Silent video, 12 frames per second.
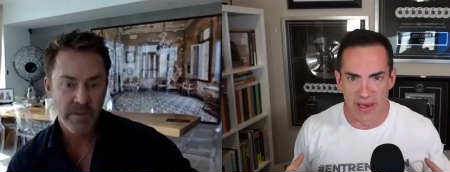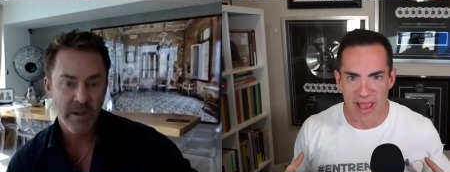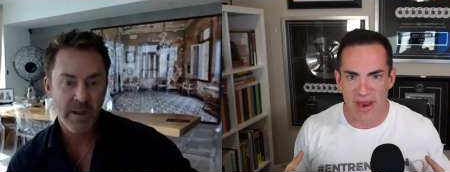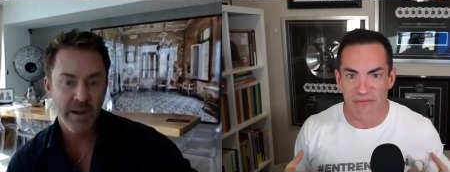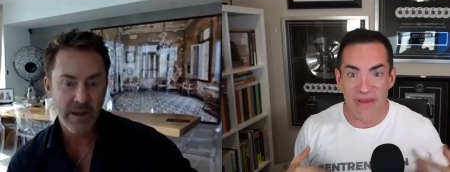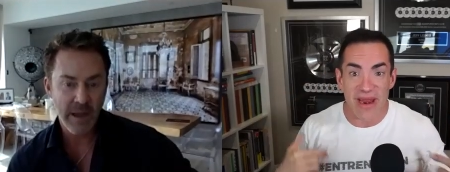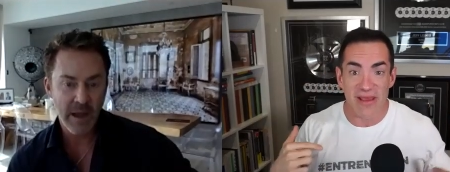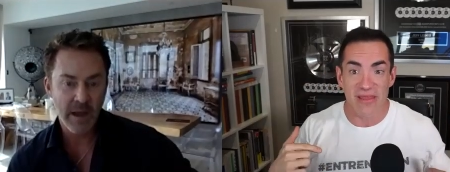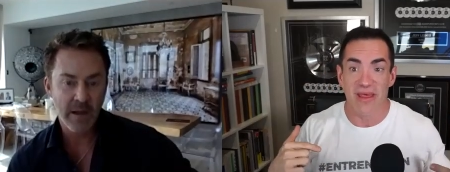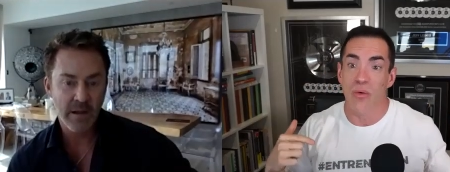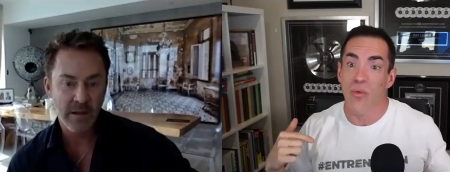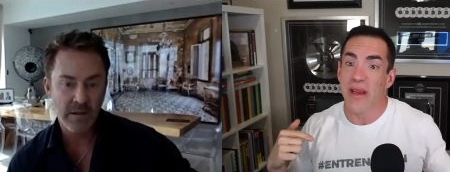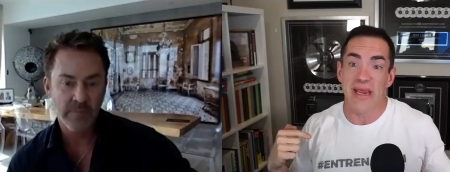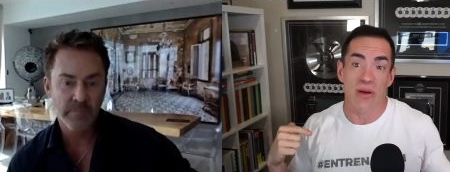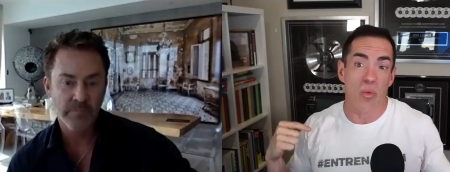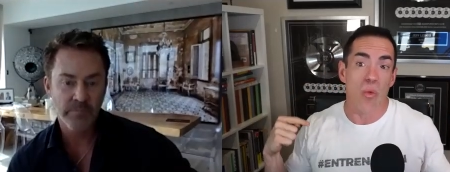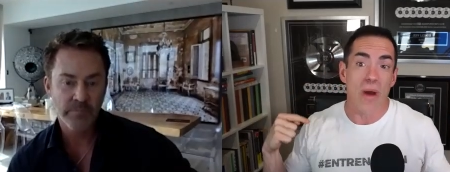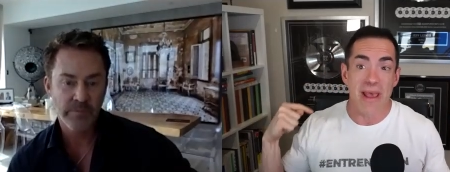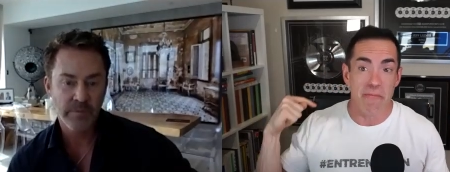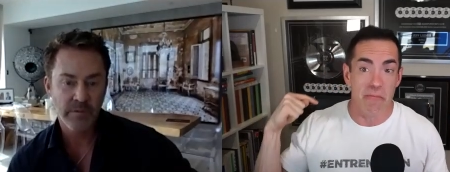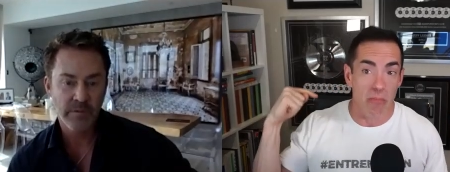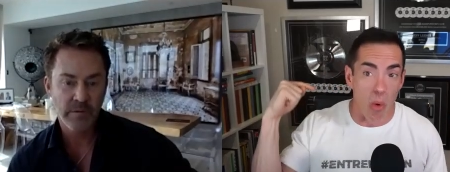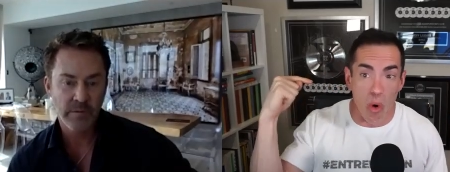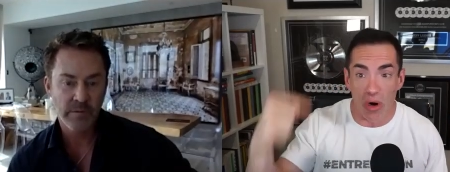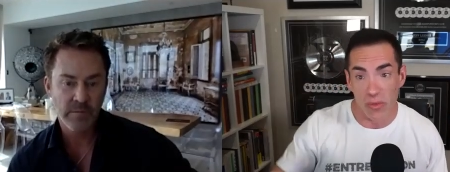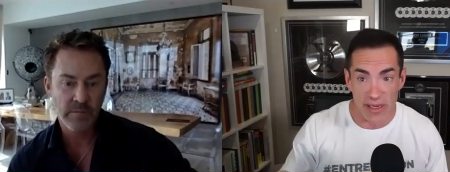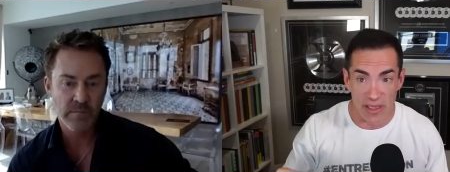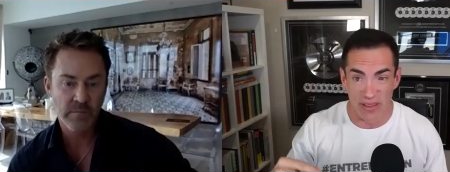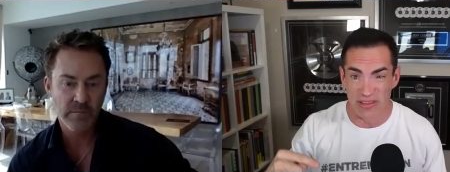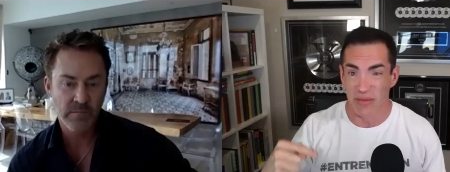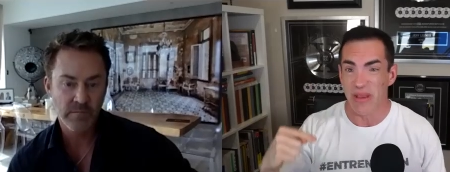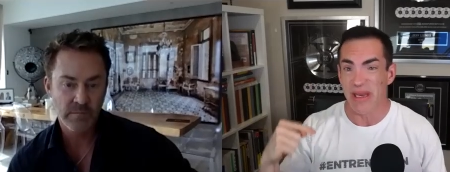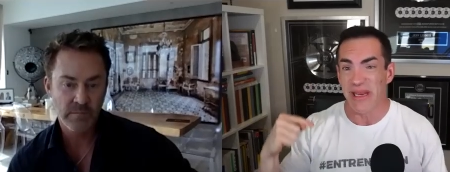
Speaker 1: And if anything, we need way more realism. It